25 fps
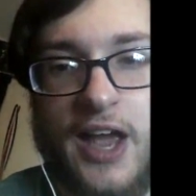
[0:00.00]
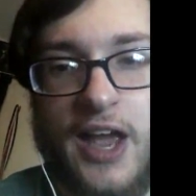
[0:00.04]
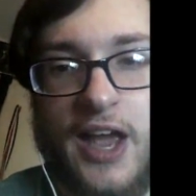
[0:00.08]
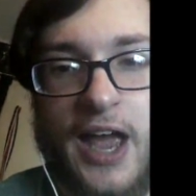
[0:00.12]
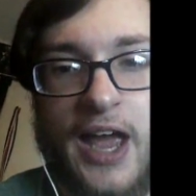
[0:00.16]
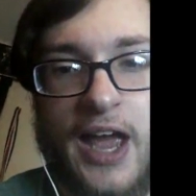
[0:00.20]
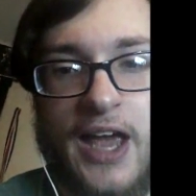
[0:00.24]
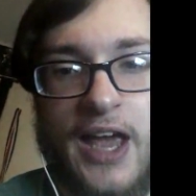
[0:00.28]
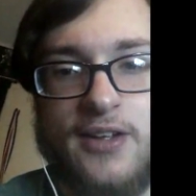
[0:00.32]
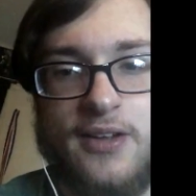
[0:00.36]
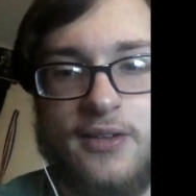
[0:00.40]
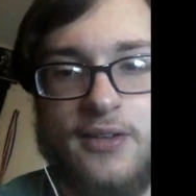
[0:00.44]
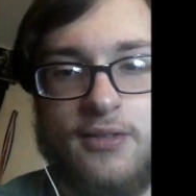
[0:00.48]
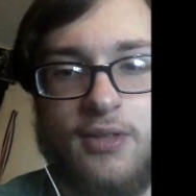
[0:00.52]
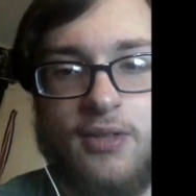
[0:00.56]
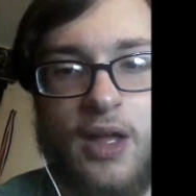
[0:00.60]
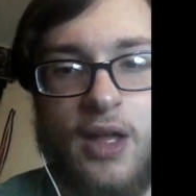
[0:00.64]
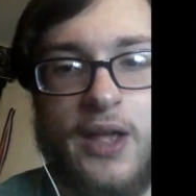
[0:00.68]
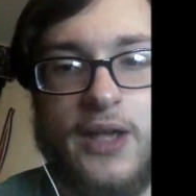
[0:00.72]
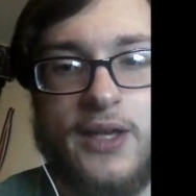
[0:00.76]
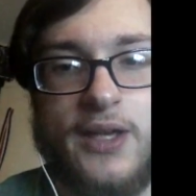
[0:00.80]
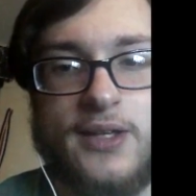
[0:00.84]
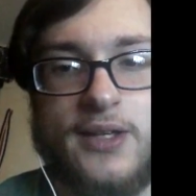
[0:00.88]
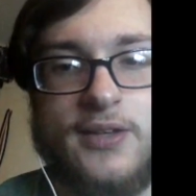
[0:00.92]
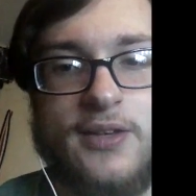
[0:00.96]

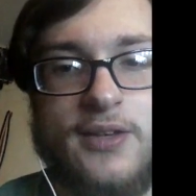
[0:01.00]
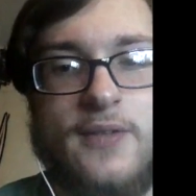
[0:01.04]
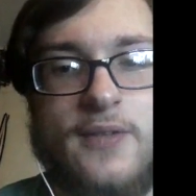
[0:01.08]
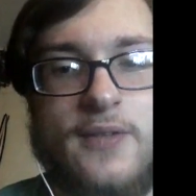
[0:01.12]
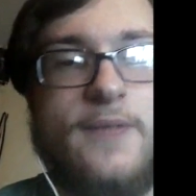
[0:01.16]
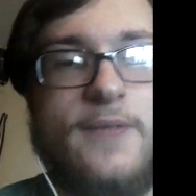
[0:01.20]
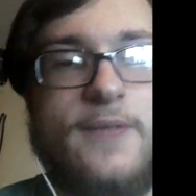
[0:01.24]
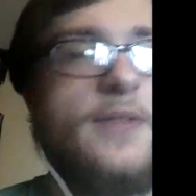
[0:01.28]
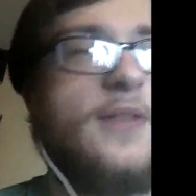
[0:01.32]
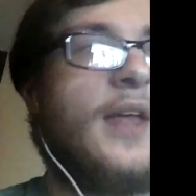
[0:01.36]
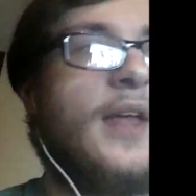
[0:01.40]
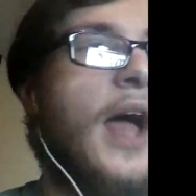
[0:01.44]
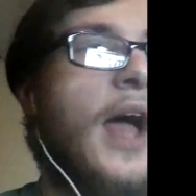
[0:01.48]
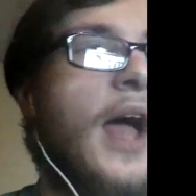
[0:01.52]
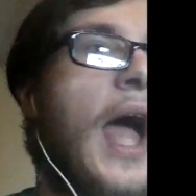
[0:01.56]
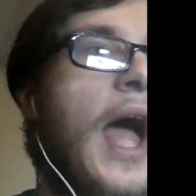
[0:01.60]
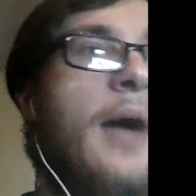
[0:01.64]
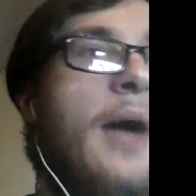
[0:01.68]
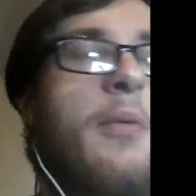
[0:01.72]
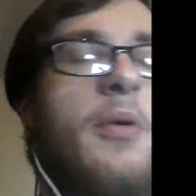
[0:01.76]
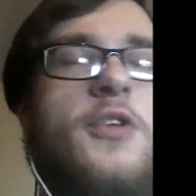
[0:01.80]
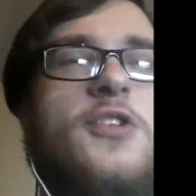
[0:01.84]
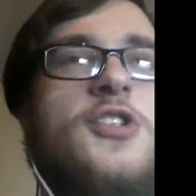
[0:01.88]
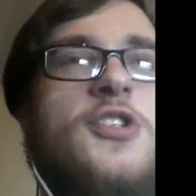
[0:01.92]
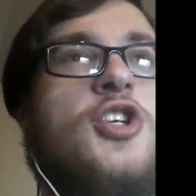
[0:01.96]

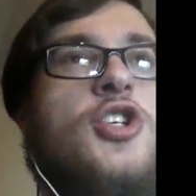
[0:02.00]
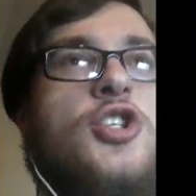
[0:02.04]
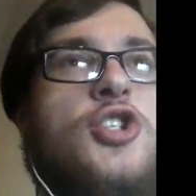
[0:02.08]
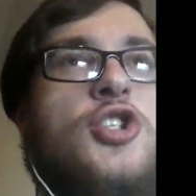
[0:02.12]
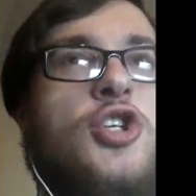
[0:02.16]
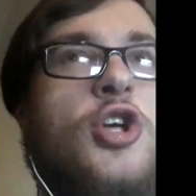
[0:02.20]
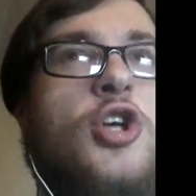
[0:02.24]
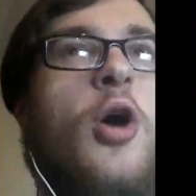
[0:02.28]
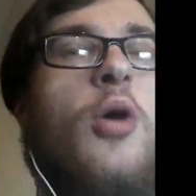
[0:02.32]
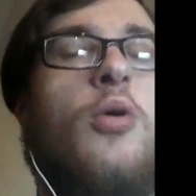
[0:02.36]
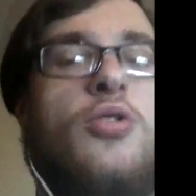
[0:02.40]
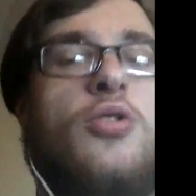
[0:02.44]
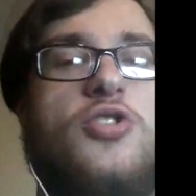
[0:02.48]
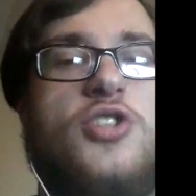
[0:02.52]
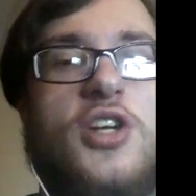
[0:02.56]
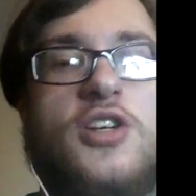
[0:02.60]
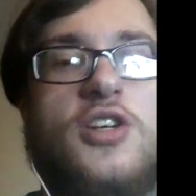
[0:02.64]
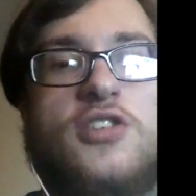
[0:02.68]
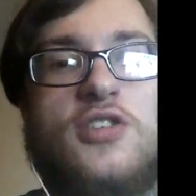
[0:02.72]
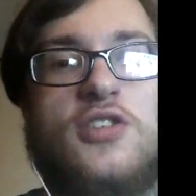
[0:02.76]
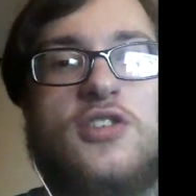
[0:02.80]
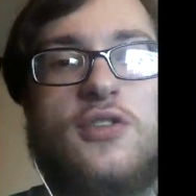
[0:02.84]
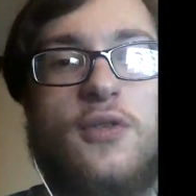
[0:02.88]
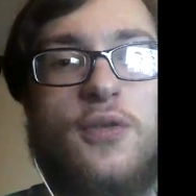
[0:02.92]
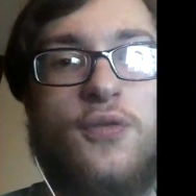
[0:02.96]
I was so
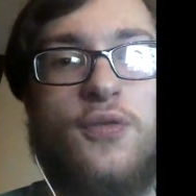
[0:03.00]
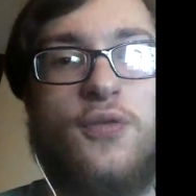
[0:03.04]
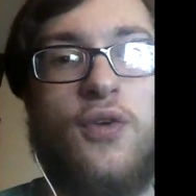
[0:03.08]
just